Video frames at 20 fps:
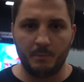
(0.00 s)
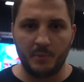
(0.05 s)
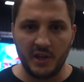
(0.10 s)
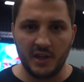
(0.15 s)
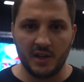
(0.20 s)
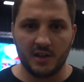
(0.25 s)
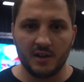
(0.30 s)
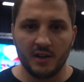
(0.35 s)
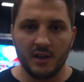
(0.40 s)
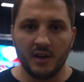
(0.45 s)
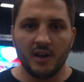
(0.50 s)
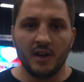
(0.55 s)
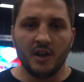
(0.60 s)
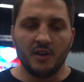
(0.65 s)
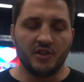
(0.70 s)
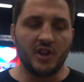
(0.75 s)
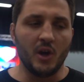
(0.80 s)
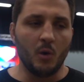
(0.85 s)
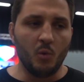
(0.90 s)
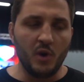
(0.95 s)
peak,
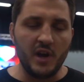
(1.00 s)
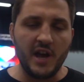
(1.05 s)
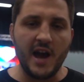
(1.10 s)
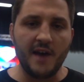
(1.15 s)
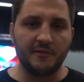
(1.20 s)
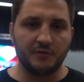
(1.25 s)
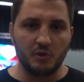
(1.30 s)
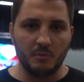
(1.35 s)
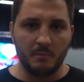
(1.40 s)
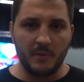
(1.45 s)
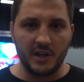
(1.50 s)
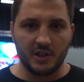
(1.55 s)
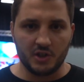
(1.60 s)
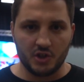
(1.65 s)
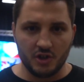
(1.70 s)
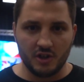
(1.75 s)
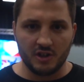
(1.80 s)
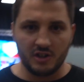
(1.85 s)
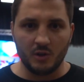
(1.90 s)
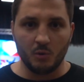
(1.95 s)
then we have to make
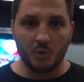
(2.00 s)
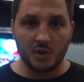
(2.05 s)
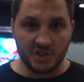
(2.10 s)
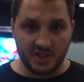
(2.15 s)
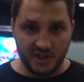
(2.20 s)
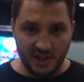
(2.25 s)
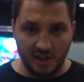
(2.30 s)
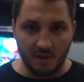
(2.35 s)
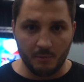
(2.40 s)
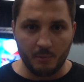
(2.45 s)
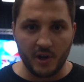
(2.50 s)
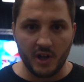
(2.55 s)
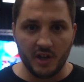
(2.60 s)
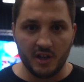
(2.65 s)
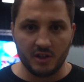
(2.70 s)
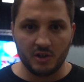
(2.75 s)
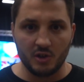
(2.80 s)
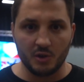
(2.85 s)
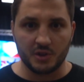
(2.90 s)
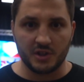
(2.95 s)
sure that we're
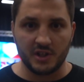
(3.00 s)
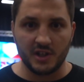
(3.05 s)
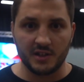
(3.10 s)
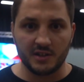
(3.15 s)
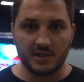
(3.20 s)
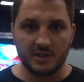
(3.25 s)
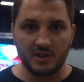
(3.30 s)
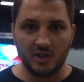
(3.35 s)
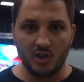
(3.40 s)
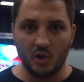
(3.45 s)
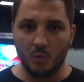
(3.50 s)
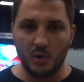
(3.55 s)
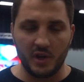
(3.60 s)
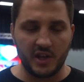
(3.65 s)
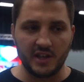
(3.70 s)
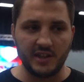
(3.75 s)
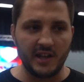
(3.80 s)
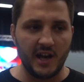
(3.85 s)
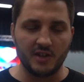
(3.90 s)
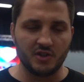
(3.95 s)
celebrating those things. You know, we
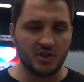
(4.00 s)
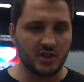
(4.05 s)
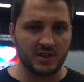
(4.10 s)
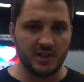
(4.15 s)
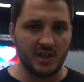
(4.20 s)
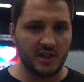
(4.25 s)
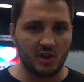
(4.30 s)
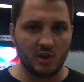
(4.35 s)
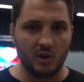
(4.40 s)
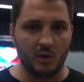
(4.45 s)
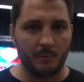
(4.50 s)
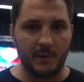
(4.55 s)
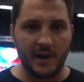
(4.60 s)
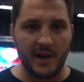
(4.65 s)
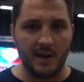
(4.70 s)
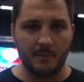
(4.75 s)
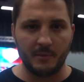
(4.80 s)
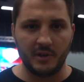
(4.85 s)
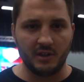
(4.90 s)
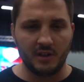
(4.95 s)
cannot just let it go
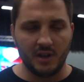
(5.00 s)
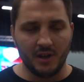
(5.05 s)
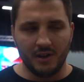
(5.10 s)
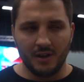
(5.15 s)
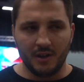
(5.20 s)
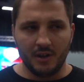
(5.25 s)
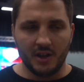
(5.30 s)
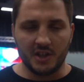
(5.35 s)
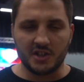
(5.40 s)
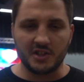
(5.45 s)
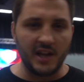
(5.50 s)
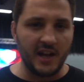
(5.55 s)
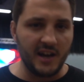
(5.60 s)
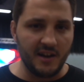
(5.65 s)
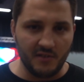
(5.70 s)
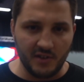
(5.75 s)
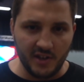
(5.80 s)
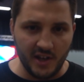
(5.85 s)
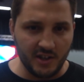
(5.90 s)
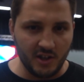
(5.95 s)
by. I mean, it's not
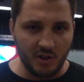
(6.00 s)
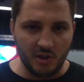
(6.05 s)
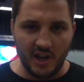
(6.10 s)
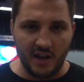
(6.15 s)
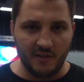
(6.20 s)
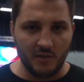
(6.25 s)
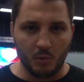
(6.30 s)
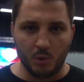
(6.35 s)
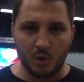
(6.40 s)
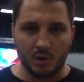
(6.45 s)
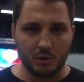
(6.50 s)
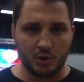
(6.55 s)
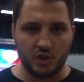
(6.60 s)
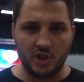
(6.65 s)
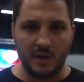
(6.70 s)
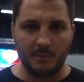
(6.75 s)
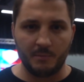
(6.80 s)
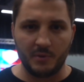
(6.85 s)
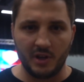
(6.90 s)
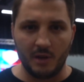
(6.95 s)
every day that you have a world
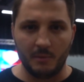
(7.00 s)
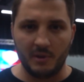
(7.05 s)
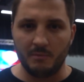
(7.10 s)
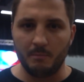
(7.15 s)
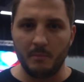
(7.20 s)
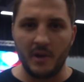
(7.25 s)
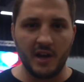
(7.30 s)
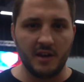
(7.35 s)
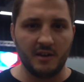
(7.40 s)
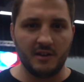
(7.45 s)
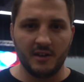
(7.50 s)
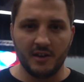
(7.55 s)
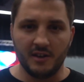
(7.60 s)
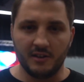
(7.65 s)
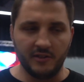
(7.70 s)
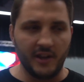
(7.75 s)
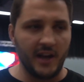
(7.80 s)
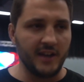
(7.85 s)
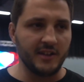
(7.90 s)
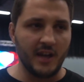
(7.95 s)
champion. I mean,
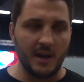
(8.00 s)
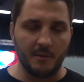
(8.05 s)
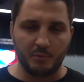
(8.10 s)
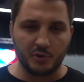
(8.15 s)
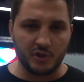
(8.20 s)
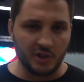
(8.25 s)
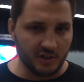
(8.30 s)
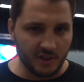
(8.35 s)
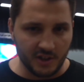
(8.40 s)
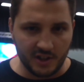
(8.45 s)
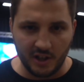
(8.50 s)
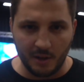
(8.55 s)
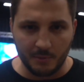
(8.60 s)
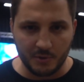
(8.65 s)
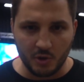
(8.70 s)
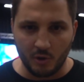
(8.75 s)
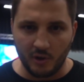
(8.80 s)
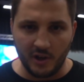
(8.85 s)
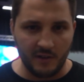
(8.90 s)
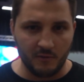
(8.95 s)
99% of the clubs
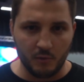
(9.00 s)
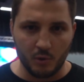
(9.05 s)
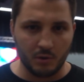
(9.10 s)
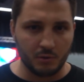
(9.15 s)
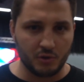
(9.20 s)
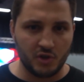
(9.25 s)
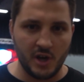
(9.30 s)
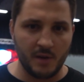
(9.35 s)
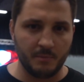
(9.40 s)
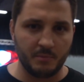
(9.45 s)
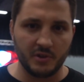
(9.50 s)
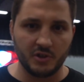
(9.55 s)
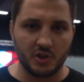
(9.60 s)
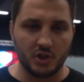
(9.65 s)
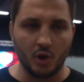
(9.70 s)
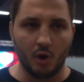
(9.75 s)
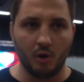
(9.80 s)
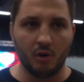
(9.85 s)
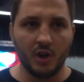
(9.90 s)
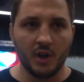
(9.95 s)
don't have world champions.
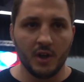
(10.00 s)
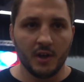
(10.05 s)
So